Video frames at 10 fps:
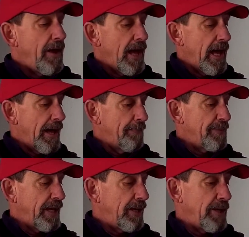
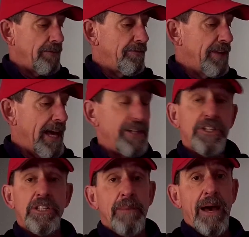You can fly it
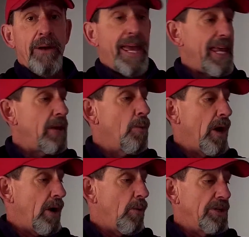just about
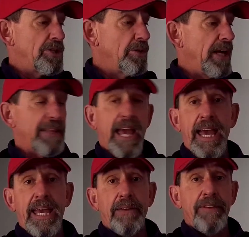anywhere once you get the
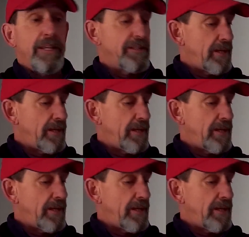hang of it